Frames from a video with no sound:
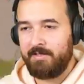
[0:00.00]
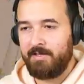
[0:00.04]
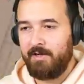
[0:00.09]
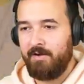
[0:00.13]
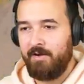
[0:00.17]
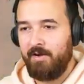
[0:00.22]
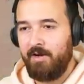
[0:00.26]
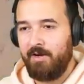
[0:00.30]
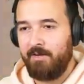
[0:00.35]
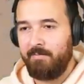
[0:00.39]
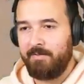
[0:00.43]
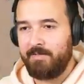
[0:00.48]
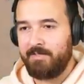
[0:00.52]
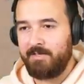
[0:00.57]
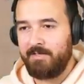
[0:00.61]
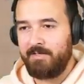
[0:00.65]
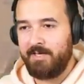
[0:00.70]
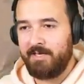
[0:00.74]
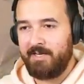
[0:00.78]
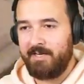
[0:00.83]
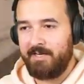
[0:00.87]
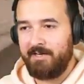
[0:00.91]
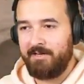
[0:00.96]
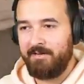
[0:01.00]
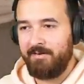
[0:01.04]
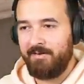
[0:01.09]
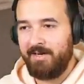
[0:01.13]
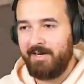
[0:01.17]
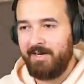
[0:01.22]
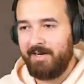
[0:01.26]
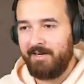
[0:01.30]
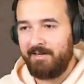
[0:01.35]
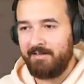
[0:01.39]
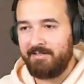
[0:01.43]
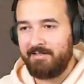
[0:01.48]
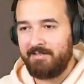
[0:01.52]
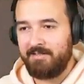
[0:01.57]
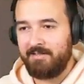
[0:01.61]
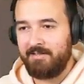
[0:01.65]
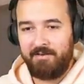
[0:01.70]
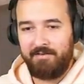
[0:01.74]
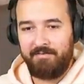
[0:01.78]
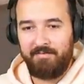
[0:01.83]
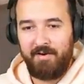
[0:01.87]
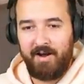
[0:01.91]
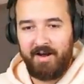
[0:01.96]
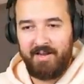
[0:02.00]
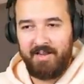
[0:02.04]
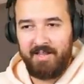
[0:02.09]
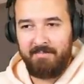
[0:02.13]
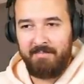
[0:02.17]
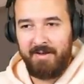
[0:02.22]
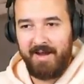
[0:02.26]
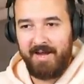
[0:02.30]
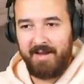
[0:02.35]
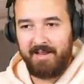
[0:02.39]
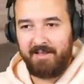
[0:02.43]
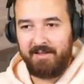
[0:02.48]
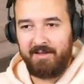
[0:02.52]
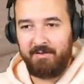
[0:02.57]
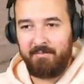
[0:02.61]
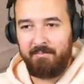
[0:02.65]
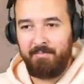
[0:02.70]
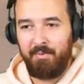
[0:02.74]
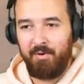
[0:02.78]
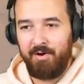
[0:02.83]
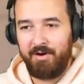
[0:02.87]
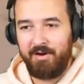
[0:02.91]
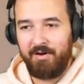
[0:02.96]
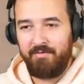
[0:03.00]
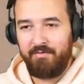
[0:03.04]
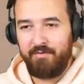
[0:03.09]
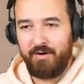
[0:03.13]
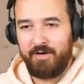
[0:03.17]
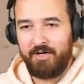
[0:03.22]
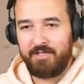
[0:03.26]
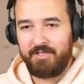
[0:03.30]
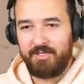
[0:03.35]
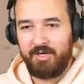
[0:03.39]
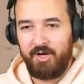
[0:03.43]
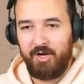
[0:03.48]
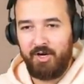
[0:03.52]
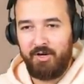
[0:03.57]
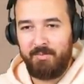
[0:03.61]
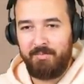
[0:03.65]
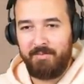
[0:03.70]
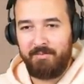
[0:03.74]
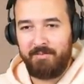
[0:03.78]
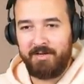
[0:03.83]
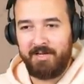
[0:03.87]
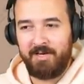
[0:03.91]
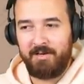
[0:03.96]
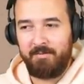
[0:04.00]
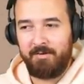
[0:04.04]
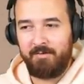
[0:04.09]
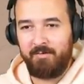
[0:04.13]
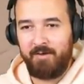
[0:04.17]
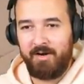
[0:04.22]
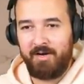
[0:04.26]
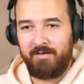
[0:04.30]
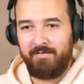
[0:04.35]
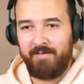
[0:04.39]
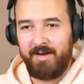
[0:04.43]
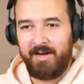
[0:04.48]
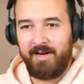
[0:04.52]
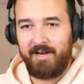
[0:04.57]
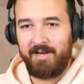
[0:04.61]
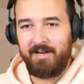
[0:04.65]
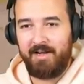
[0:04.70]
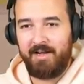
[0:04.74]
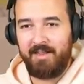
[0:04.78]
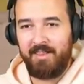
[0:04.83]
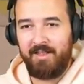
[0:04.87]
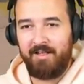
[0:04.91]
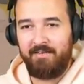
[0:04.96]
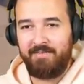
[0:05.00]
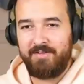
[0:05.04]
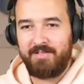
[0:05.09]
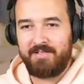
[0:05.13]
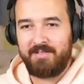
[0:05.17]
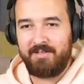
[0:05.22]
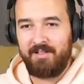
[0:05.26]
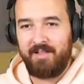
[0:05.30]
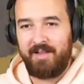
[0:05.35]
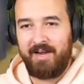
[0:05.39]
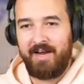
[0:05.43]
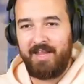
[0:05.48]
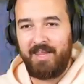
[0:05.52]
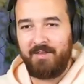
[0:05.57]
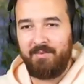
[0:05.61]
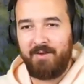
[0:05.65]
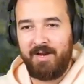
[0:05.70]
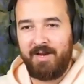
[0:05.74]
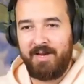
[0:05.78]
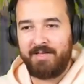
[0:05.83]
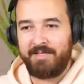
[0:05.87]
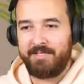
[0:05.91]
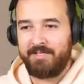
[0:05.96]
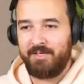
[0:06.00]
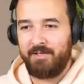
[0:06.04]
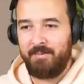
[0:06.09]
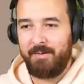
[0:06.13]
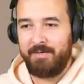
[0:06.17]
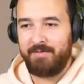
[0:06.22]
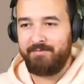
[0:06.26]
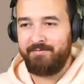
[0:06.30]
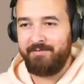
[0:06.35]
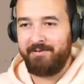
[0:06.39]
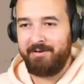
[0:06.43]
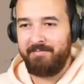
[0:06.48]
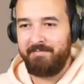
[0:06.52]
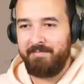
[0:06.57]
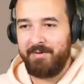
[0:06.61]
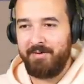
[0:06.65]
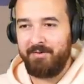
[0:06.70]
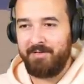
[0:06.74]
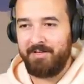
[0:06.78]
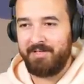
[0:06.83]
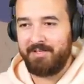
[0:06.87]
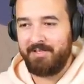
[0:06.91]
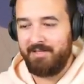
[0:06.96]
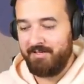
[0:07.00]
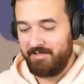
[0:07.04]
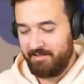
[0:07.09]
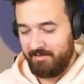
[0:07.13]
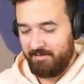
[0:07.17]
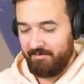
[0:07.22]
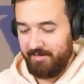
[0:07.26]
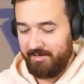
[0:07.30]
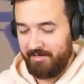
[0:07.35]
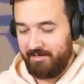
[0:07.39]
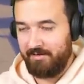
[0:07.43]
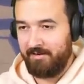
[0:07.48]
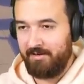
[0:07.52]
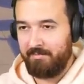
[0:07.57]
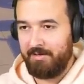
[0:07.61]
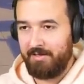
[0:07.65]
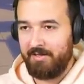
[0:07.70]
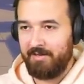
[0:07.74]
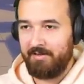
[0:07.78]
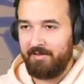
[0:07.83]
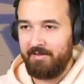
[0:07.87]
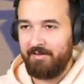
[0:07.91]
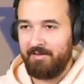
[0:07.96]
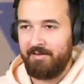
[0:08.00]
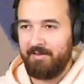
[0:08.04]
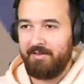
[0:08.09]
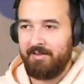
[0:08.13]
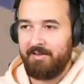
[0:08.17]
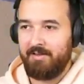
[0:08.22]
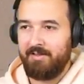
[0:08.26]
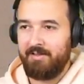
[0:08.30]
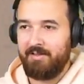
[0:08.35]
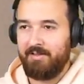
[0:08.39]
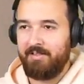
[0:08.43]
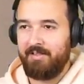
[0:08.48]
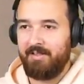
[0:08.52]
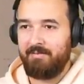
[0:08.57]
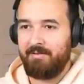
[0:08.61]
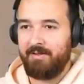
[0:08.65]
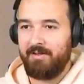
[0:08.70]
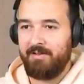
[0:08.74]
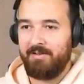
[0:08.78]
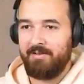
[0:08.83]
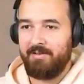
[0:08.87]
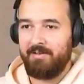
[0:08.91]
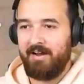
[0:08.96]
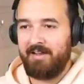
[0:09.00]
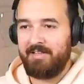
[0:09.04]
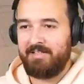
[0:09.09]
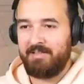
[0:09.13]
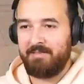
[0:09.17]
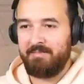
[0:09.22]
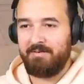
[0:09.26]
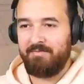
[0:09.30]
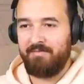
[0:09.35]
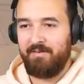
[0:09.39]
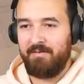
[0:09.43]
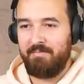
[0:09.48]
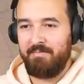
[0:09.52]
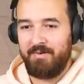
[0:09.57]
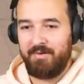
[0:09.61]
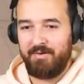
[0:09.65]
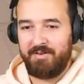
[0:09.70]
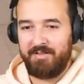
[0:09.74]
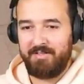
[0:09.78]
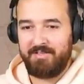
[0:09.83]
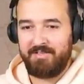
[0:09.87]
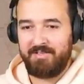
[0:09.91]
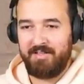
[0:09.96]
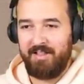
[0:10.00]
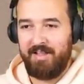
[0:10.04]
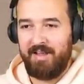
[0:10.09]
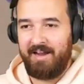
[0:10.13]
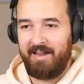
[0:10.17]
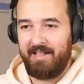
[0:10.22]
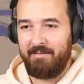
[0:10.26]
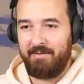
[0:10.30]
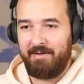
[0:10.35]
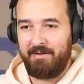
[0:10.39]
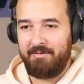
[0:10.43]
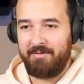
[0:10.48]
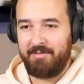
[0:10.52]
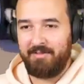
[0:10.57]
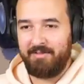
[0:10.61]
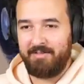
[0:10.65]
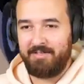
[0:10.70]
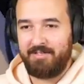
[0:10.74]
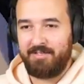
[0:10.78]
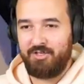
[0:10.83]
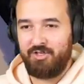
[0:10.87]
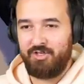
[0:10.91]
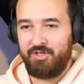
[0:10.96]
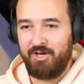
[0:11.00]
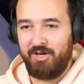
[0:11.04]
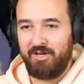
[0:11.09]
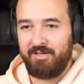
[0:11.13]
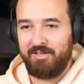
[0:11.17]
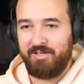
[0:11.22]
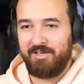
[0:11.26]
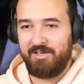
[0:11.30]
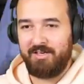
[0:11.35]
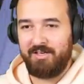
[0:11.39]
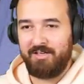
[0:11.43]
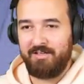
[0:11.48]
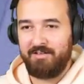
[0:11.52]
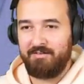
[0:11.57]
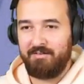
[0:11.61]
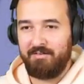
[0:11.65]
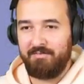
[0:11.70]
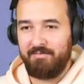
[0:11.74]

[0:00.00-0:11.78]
let's go home. Let's go check out your new house. You finally made it. You bought your first home that we're going to be renovating. I love this little alleyway. I had so much fun building this. Oh, hang on. Let me there we go. I had so much fun building this little alleyway with all this junk in it and the